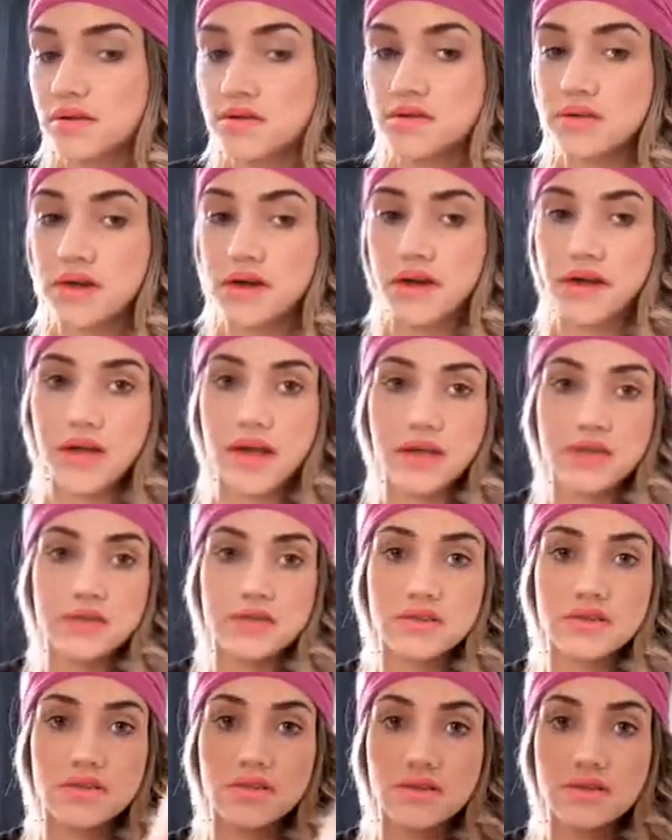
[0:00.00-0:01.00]
Sorry
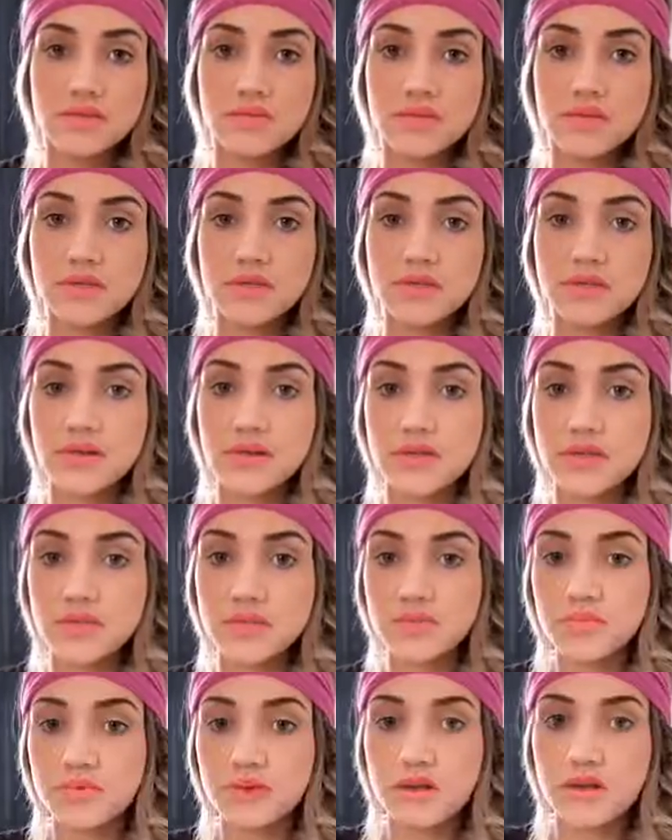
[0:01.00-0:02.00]
guys, my screen
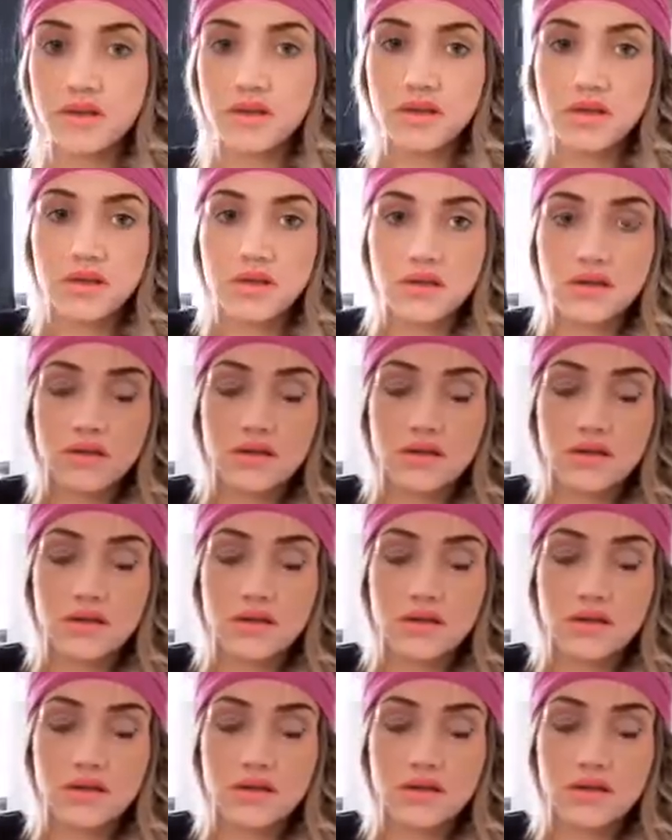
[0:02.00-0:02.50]
is blank.